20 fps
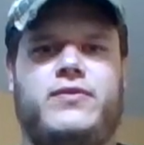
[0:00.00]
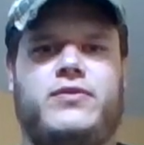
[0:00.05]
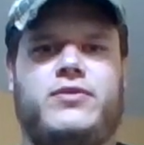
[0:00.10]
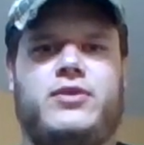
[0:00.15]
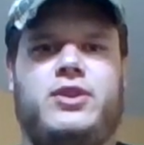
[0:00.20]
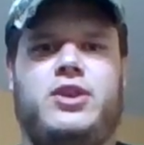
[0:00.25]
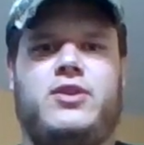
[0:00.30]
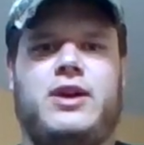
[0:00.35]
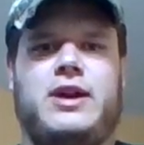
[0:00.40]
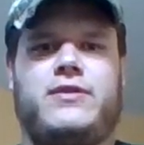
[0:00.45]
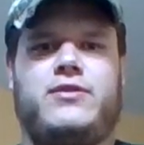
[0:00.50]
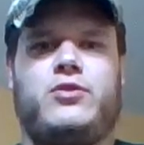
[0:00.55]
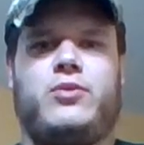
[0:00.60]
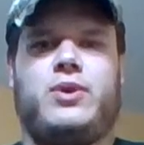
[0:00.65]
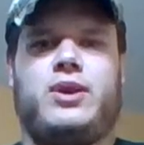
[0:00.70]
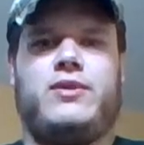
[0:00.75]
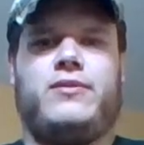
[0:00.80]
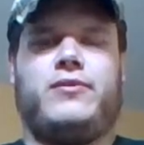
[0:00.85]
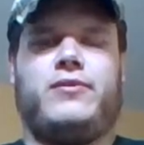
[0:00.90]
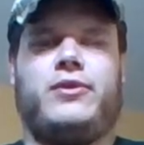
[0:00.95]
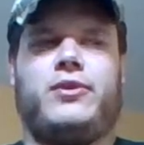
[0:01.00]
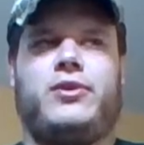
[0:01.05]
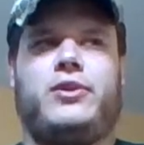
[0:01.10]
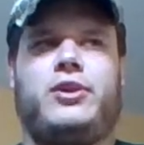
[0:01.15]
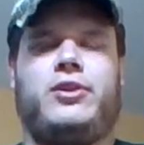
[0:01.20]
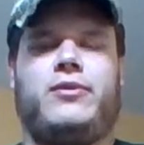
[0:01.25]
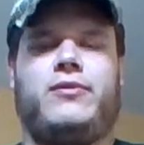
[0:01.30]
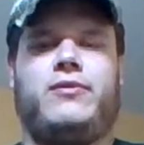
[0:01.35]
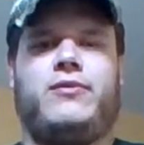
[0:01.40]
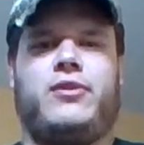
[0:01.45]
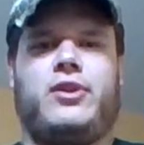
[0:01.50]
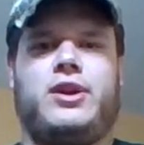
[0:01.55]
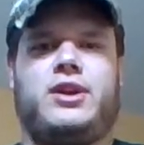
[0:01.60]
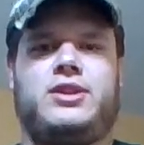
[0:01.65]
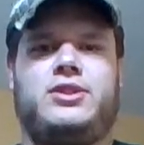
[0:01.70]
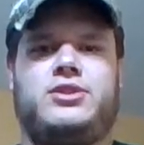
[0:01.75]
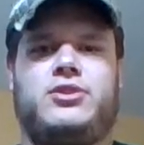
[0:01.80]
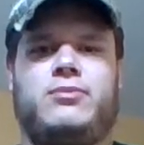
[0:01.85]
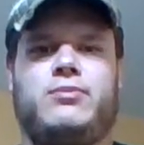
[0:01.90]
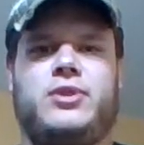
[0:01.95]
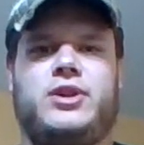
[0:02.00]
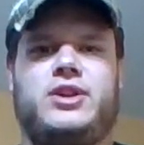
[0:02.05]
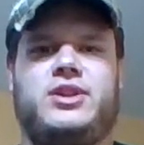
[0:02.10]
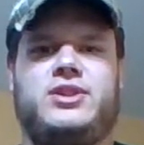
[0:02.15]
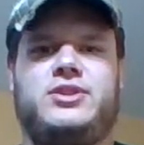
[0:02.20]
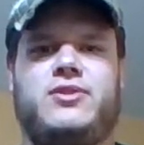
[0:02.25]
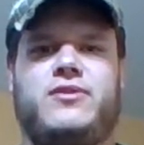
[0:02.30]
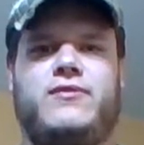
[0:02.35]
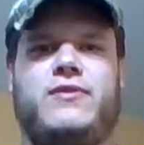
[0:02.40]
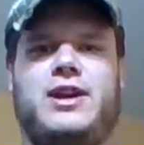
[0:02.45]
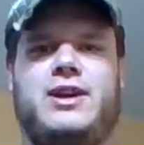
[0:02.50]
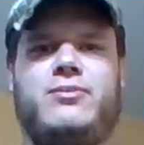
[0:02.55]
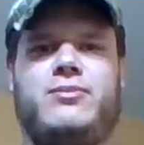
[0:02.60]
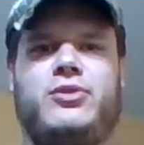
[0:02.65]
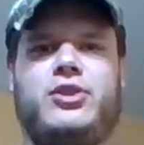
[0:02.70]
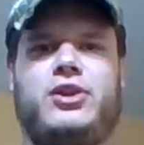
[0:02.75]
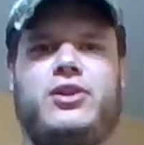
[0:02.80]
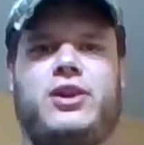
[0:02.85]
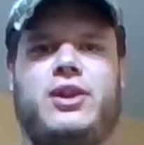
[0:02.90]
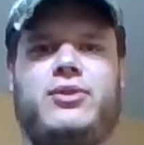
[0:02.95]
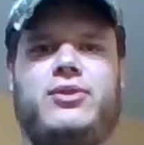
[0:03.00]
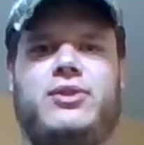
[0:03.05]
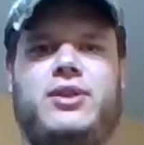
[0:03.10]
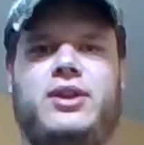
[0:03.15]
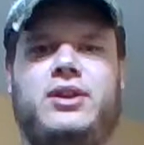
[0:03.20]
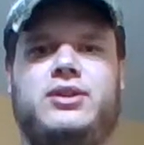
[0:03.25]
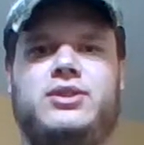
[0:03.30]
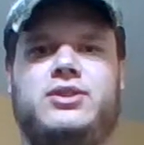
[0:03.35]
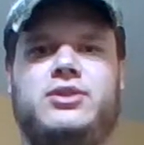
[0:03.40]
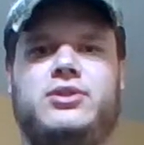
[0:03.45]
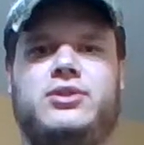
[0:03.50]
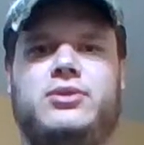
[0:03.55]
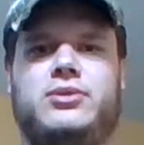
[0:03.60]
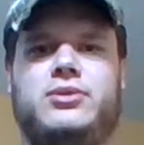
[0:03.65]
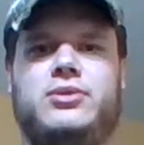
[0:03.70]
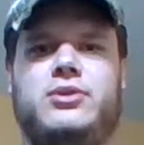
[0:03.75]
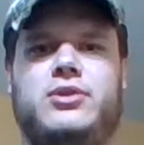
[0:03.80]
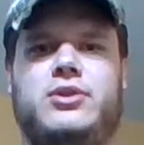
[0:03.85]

you don't have to wait for your friends or buddies or family or anything to